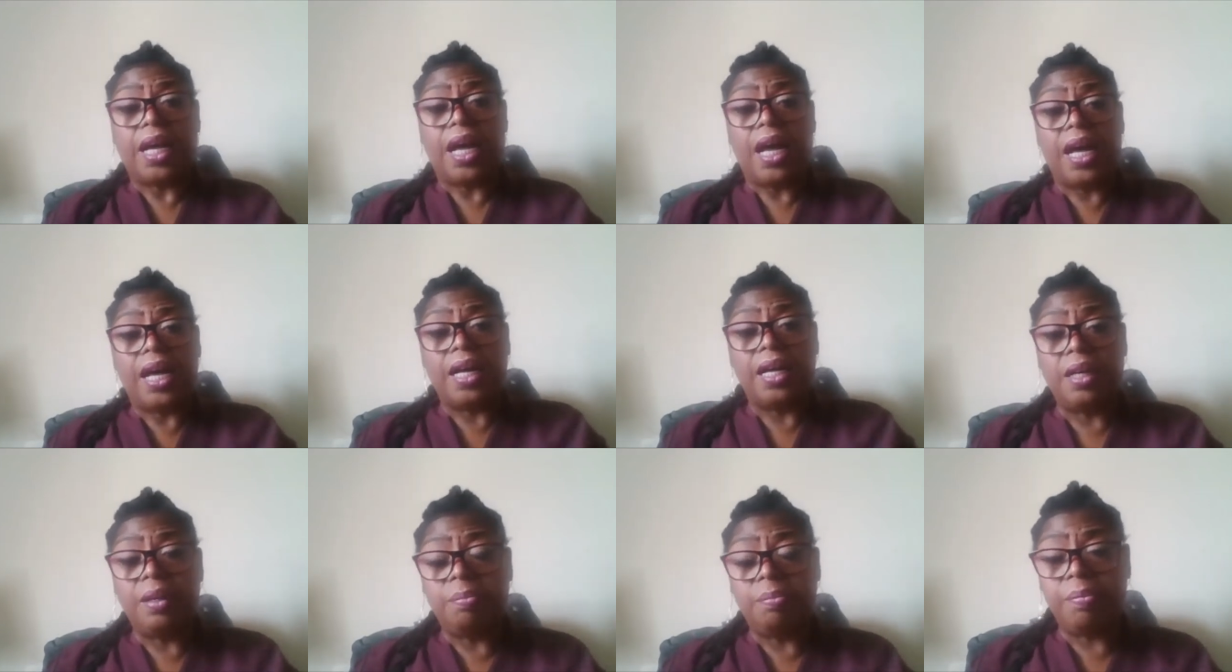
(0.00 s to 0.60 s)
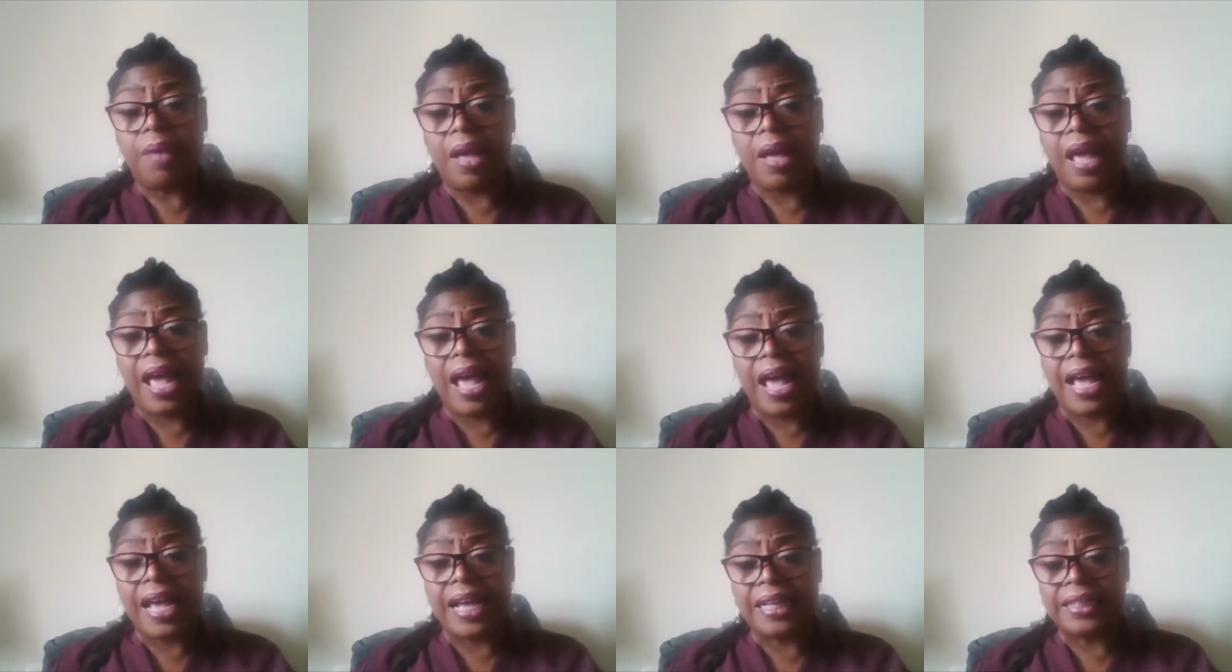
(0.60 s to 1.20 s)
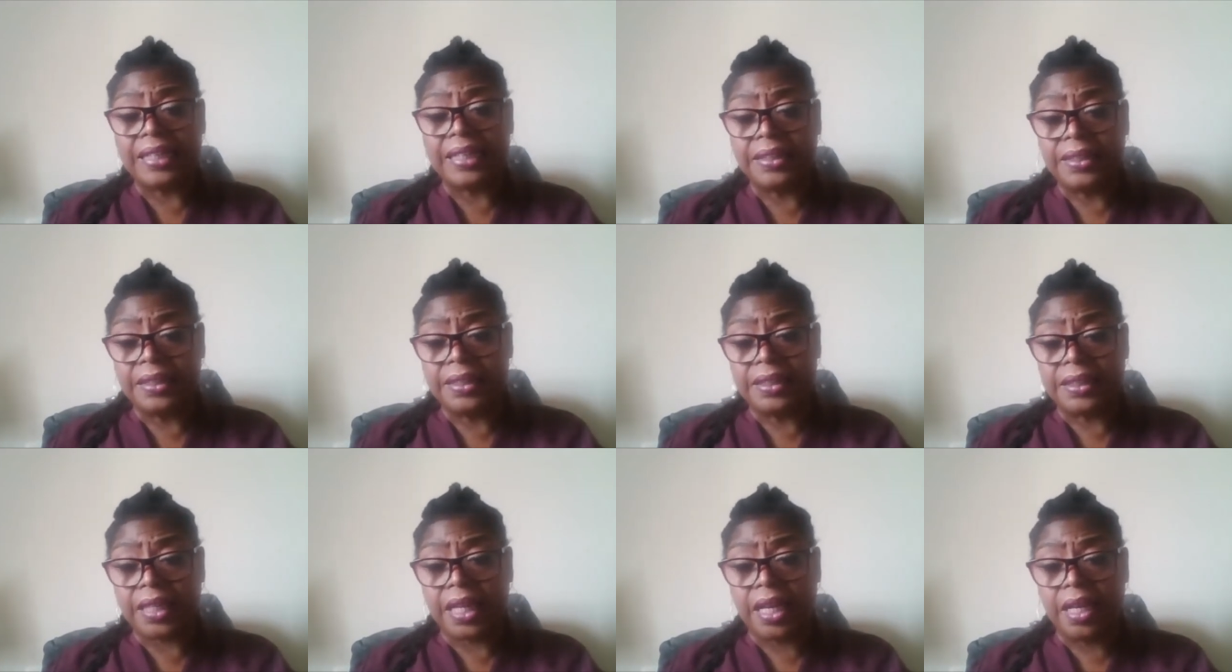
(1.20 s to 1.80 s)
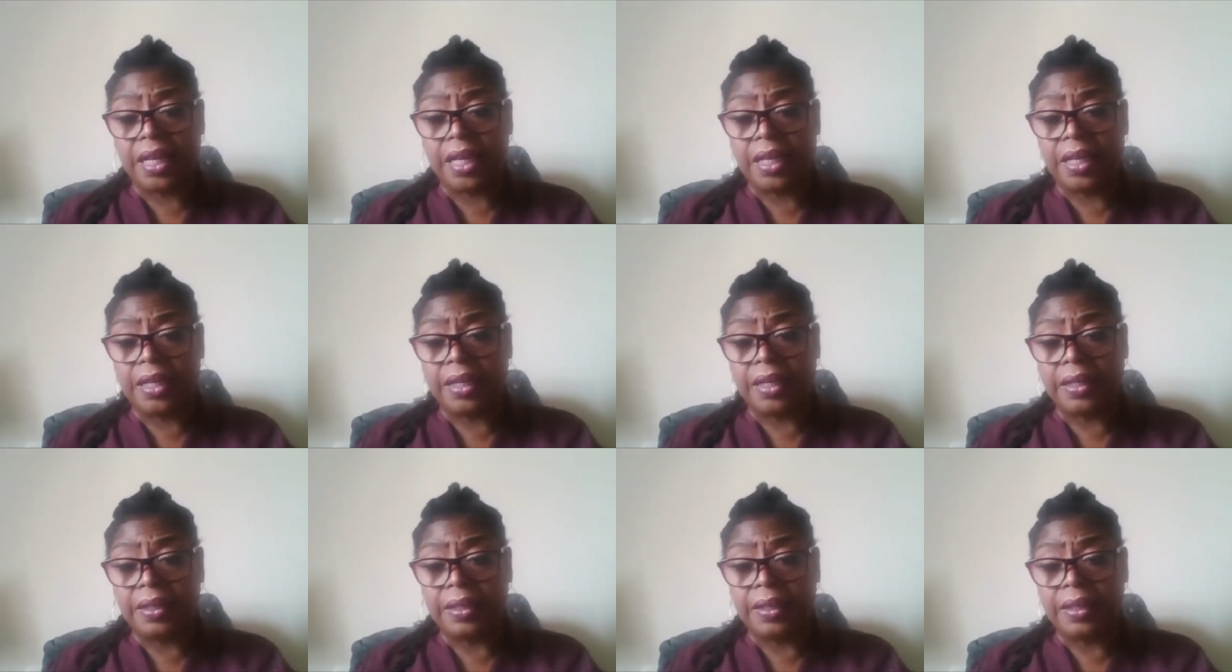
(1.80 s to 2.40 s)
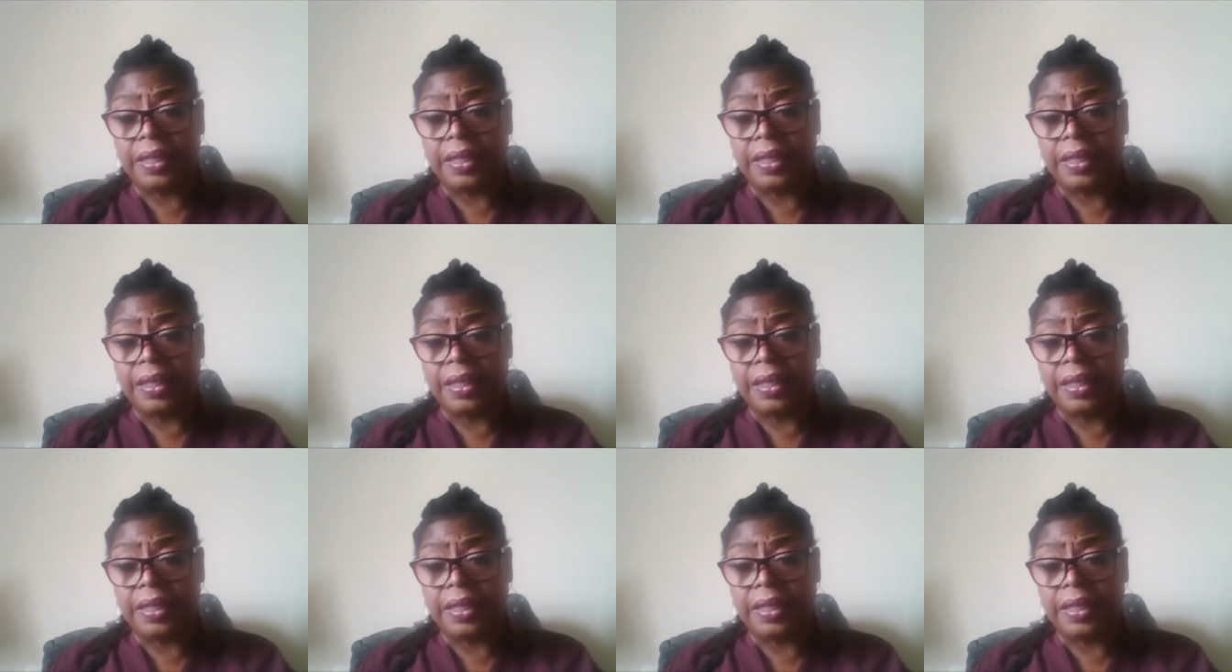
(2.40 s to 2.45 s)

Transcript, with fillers: um, and, uh,